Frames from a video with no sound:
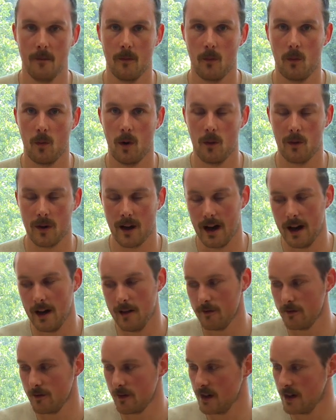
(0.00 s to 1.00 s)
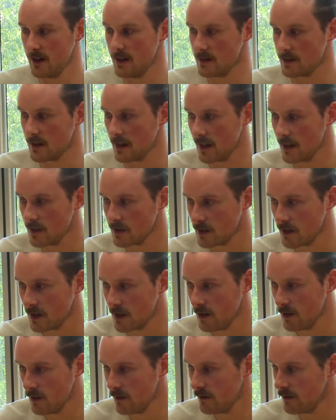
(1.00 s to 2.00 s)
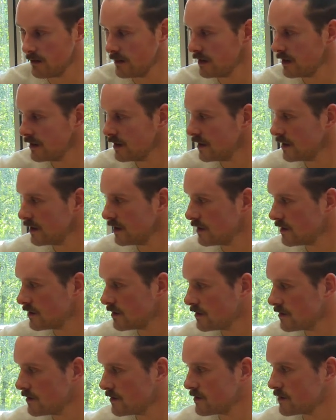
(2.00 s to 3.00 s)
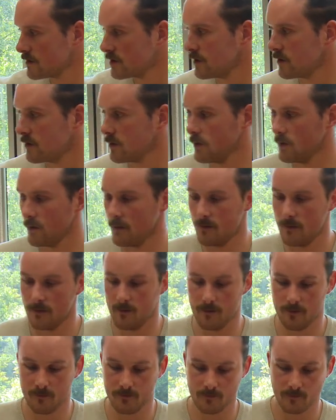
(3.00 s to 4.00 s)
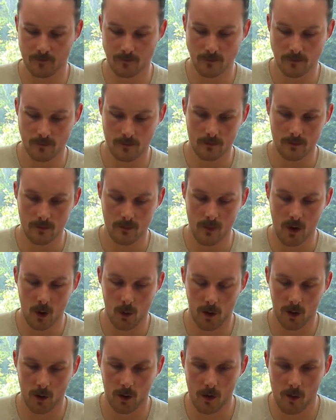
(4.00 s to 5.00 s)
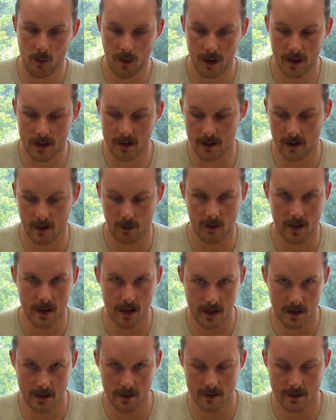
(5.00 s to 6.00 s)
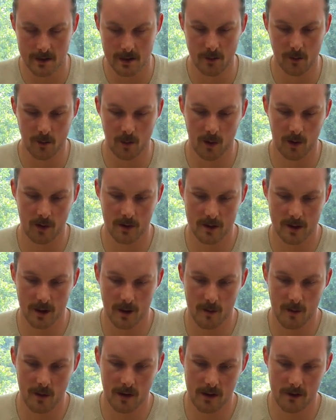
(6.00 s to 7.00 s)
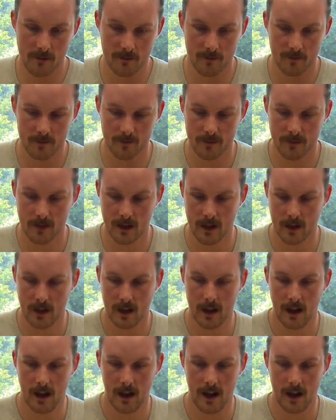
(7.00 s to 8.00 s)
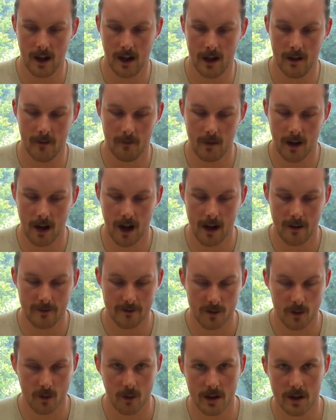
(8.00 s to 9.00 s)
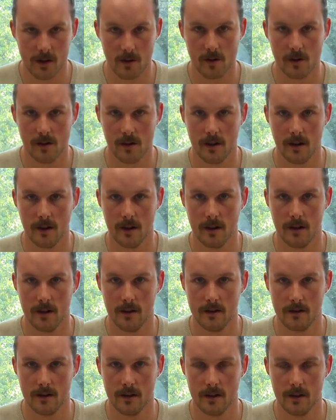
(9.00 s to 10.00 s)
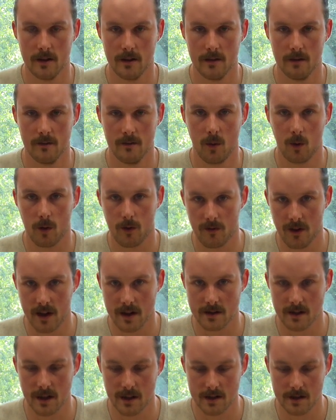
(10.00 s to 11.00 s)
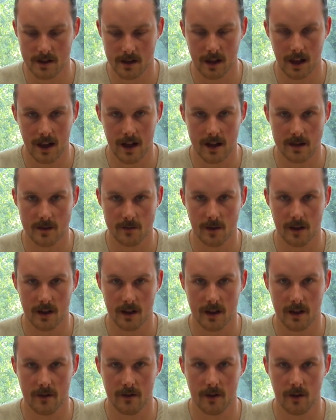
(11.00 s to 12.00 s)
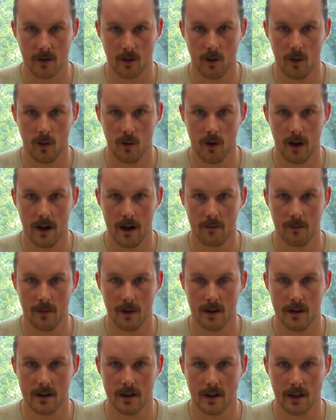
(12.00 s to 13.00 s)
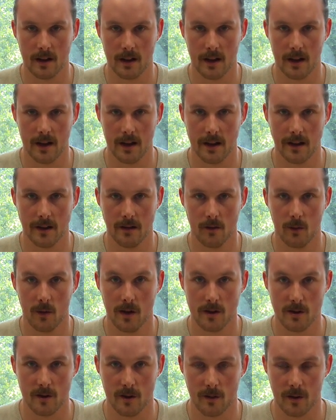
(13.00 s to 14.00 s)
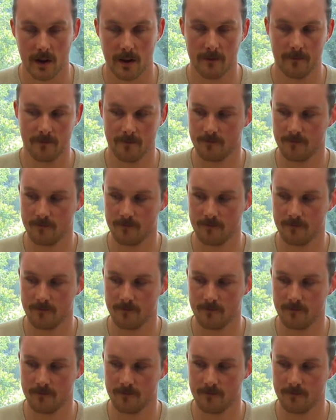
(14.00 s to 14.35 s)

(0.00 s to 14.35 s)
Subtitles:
What we have is a lesson here. So we're going to build a really simple turbine, after which the more advanced kids in the class might give a go at building a wind turbine.